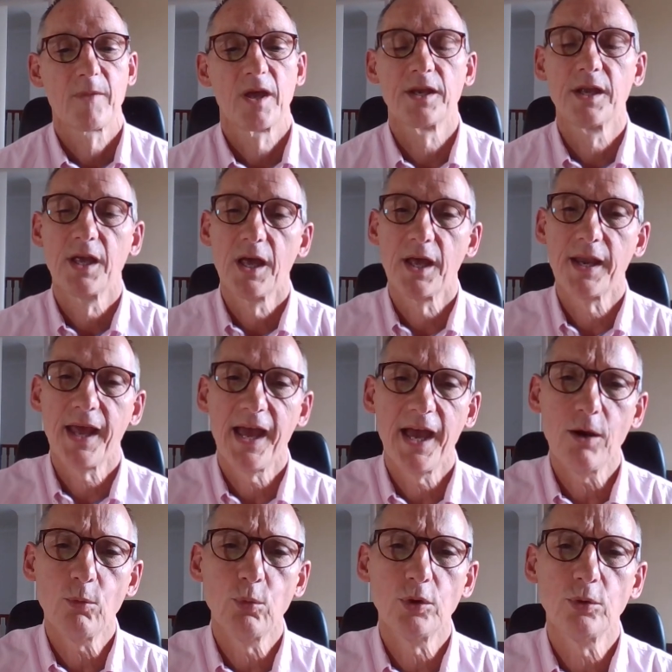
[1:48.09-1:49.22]
And
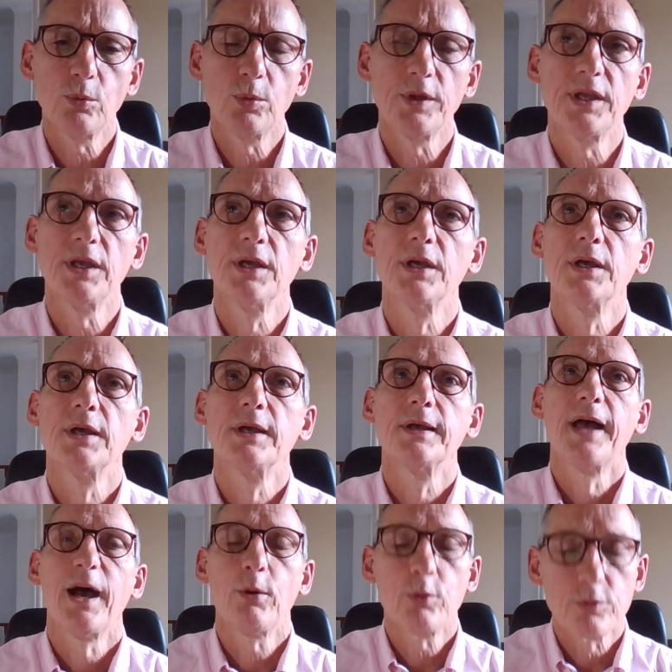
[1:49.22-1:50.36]
how will we
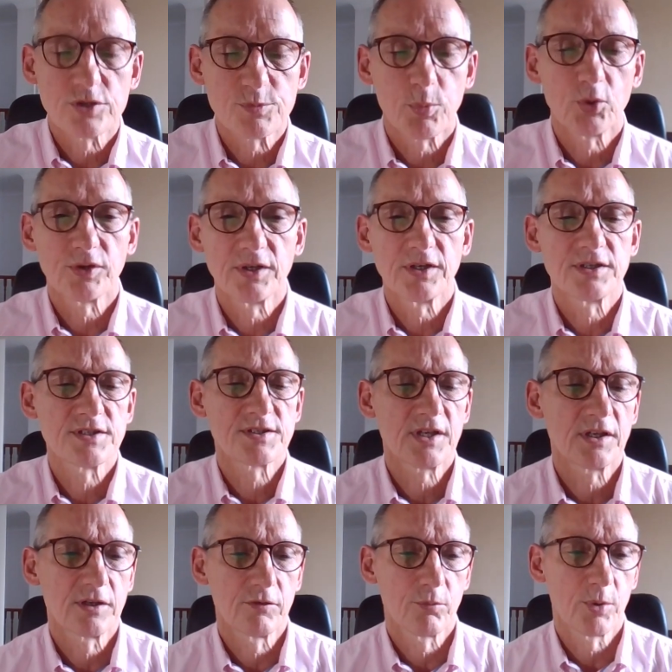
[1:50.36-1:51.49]
respond in a
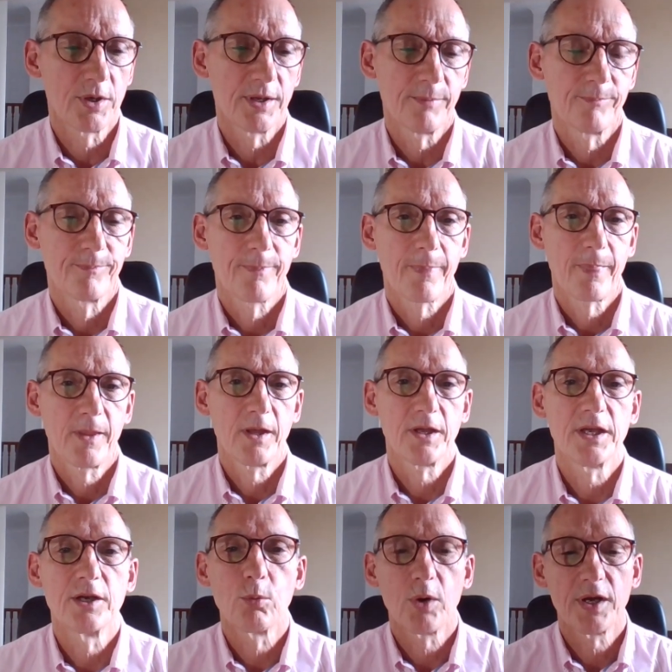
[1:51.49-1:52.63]
distinctive way,
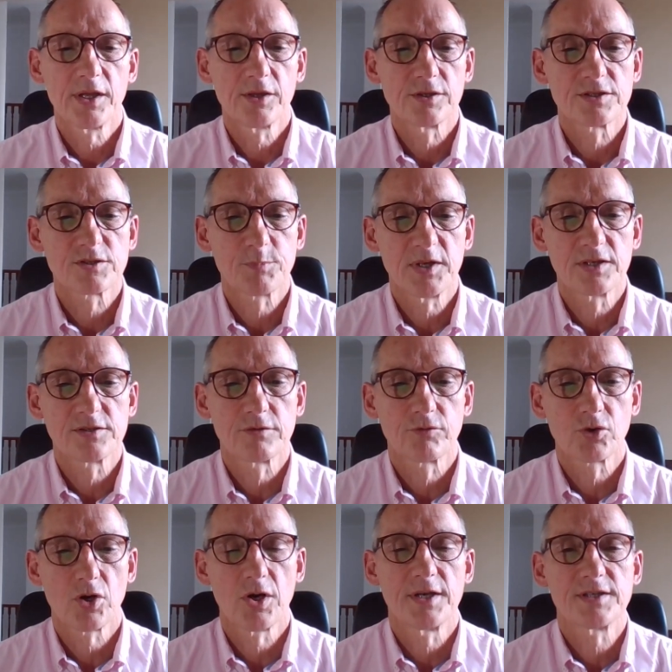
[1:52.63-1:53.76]
in a way that speaks of
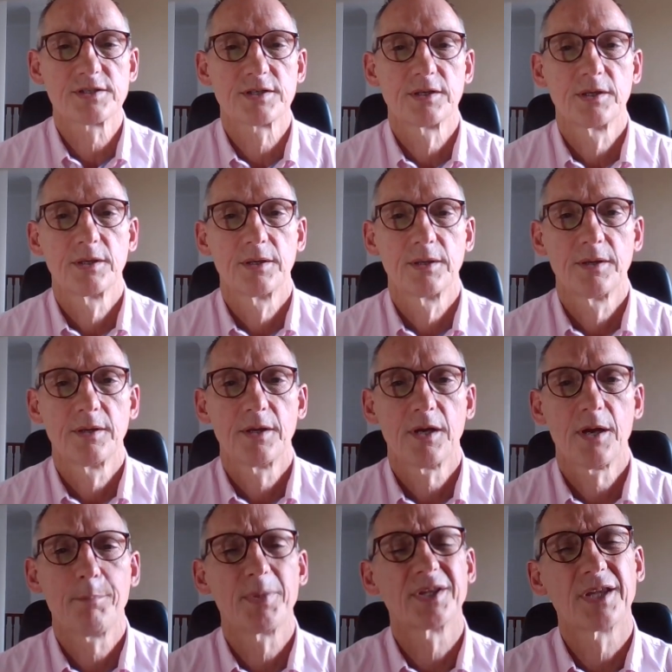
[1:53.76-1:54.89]
Christ,
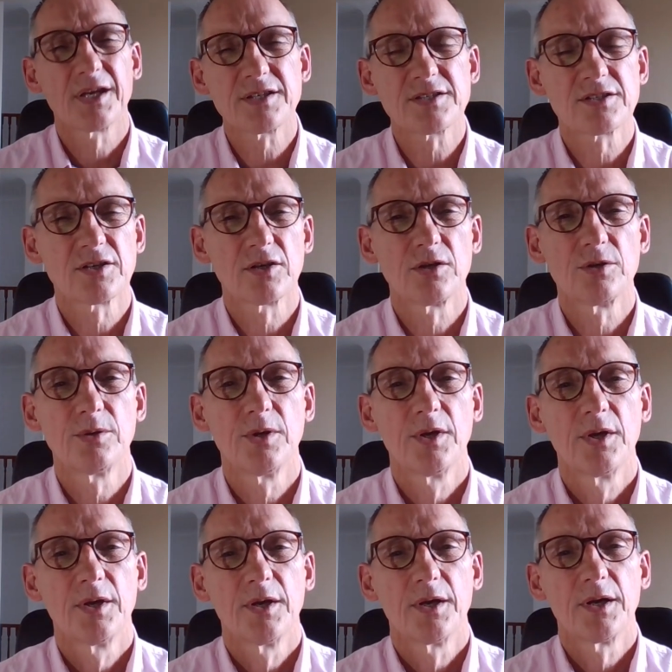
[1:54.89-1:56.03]
but does so
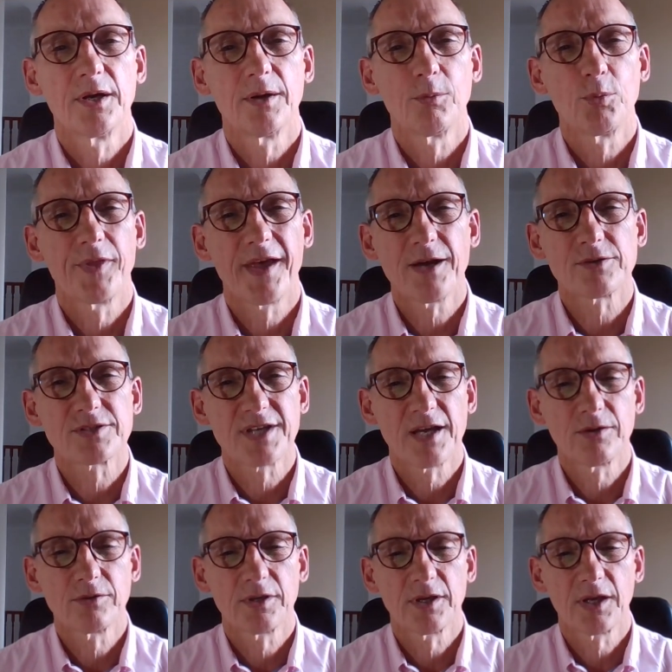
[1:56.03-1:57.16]
without
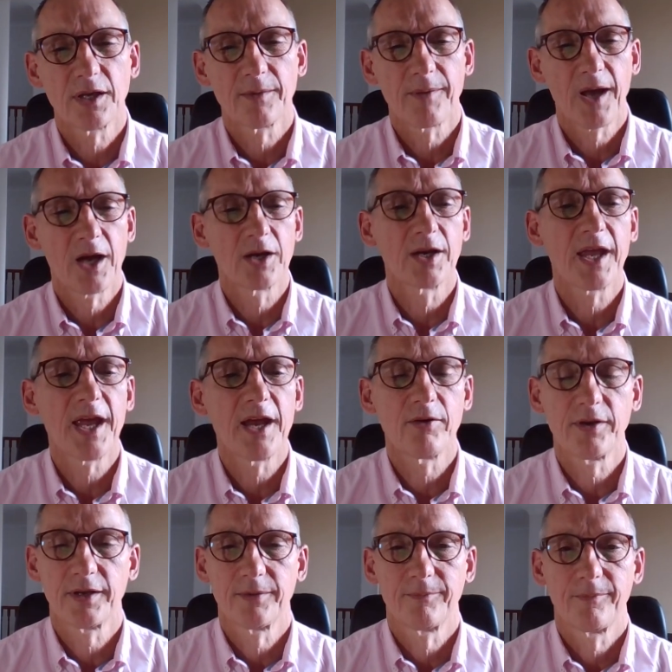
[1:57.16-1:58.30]
sounding
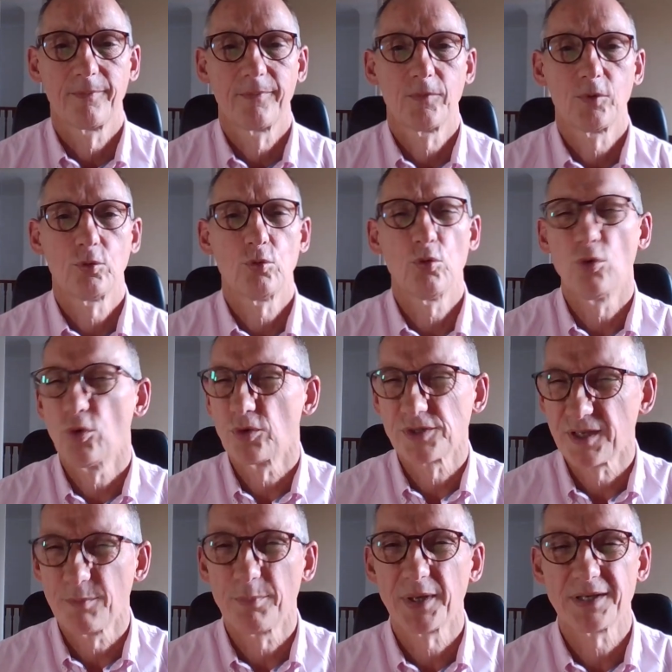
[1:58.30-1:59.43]
uncaring or
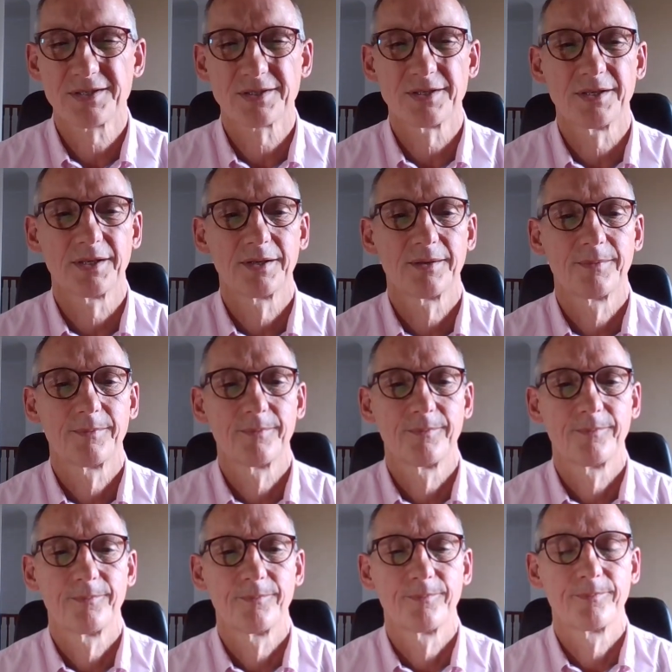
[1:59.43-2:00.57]
simplistic?
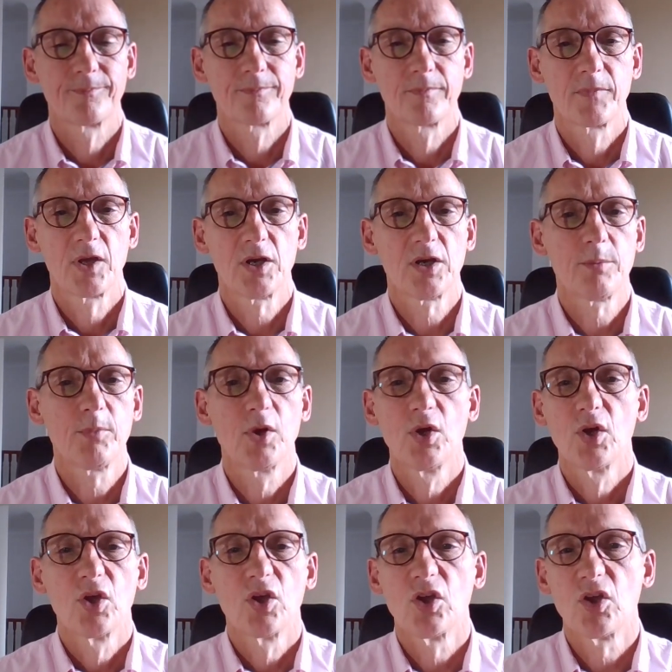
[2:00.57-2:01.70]

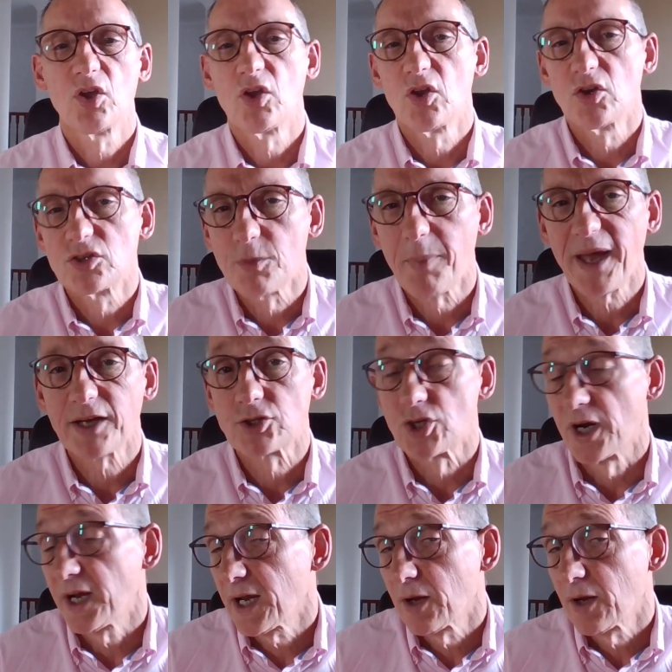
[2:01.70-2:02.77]
To backtrack,